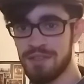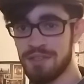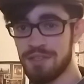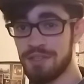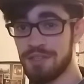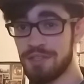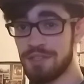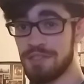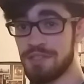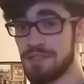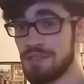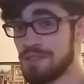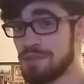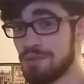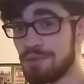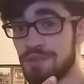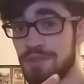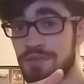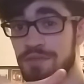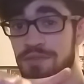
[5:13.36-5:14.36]
are just
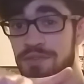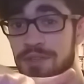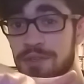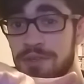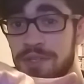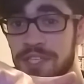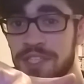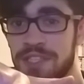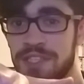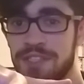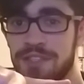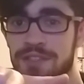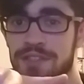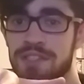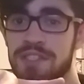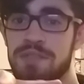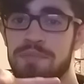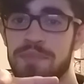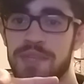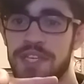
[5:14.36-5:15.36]
sort of floating there in
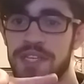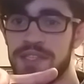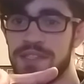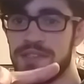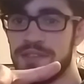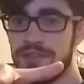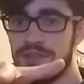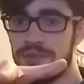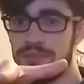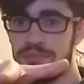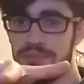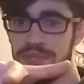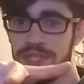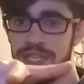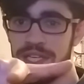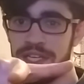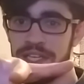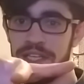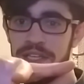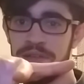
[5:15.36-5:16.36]
space. They're
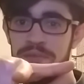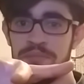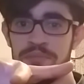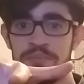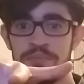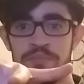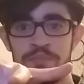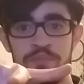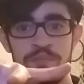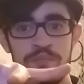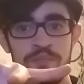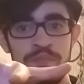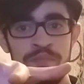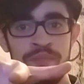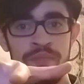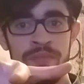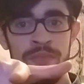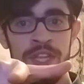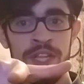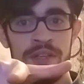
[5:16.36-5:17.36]
implied.
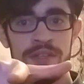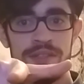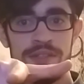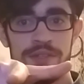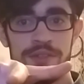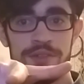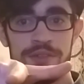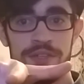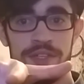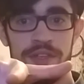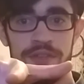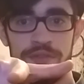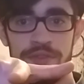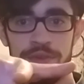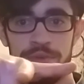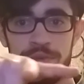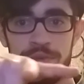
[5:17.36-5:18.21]
So if you